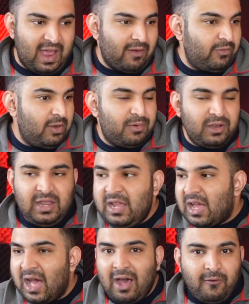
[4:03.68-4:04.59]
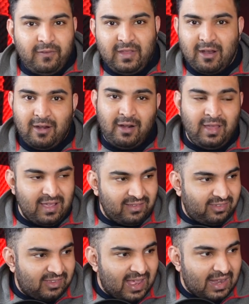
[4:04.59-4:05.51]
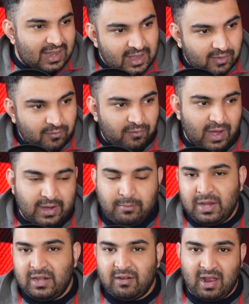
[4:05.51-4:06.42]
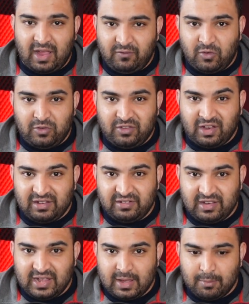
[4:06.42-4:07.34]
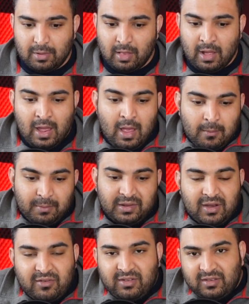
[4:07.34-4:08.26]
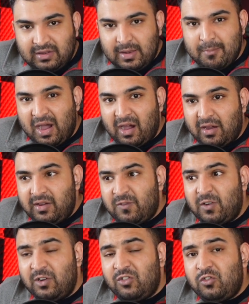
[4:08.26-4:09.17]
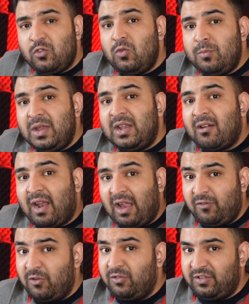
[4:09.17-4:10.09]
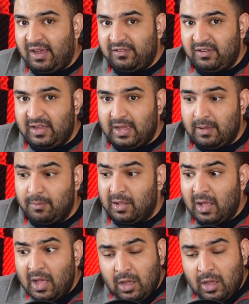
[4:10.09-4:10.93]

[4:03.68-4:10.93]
Everybody out there is selling 1 meter iPhone charging cable, but there is a demand for 2 meter iPhone charging cable.